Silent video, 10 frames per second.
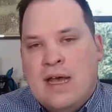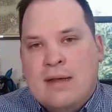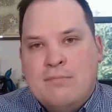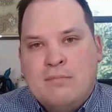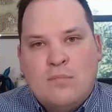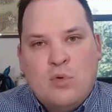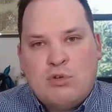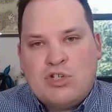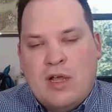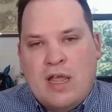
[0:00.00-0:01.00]
um,
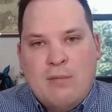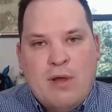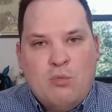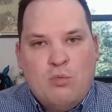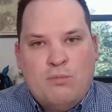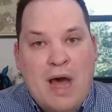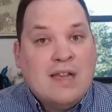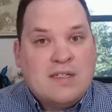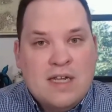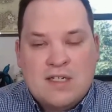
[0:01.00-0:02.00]
when we're talking about
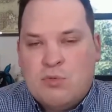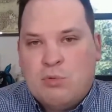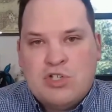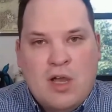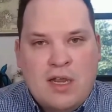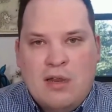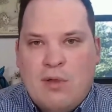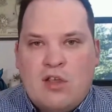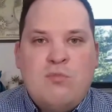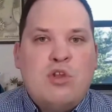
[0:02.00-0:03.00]
politics, when we're
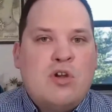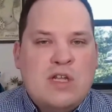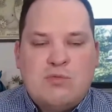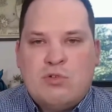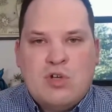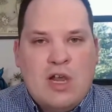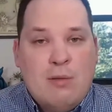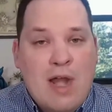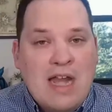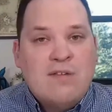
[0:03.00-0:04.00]
talking about communities, when we're
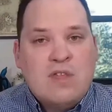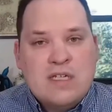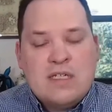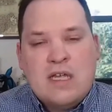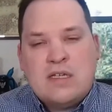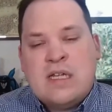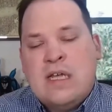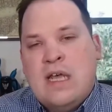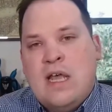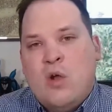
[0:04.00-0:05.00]
talking about any of these things,